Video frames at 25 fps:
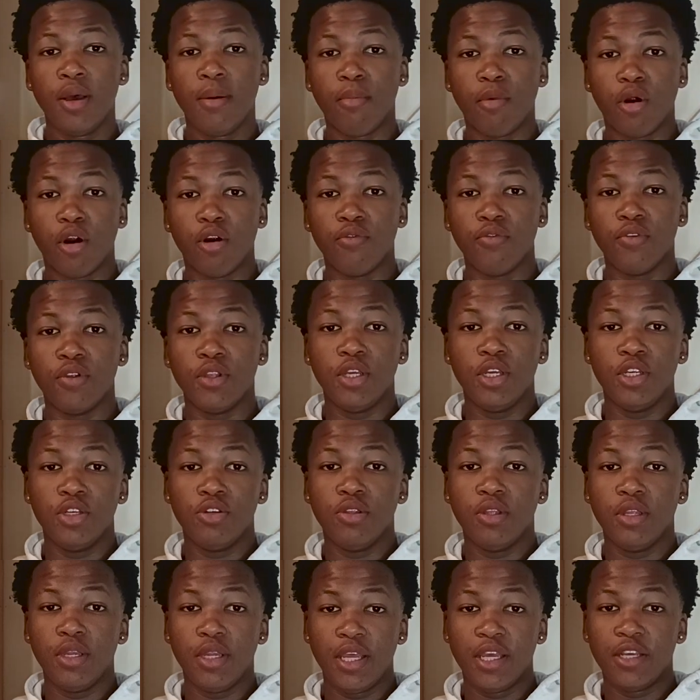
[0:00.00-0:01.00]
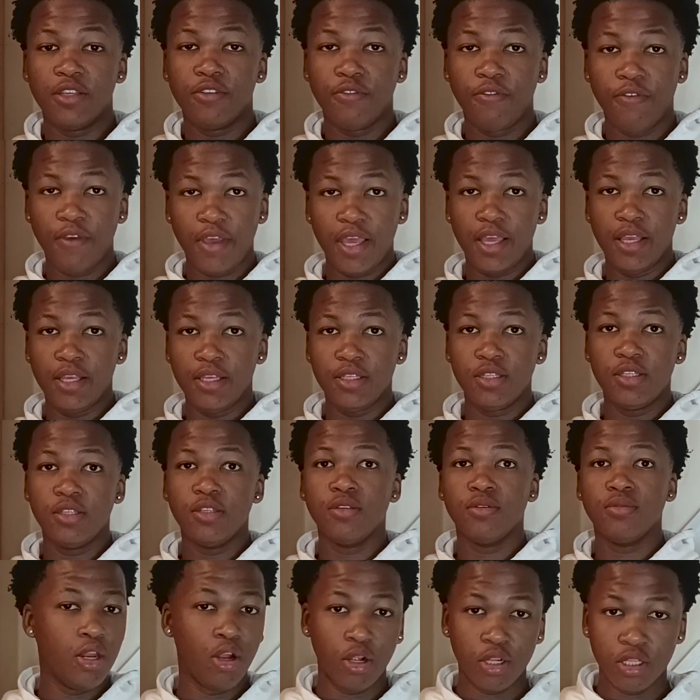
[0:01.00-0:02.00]
Marvel into the next phase,
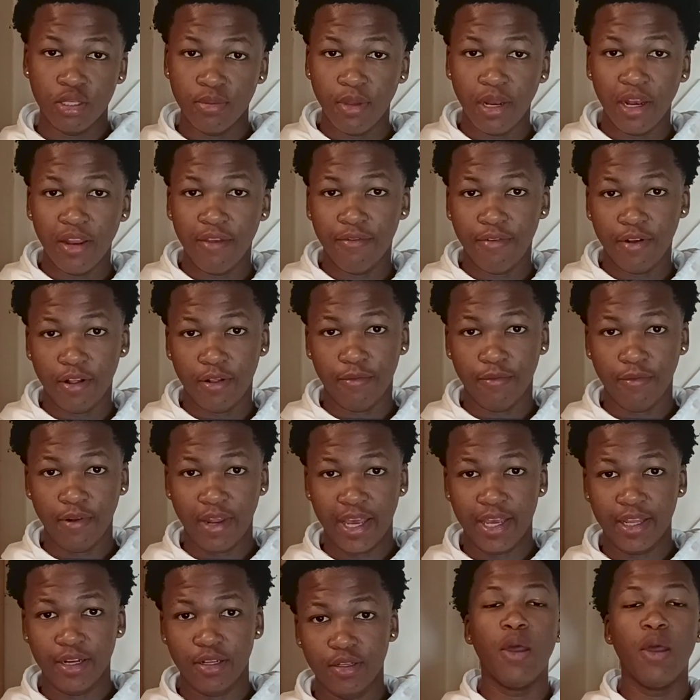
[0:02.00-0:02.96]
it ultimately fell flat.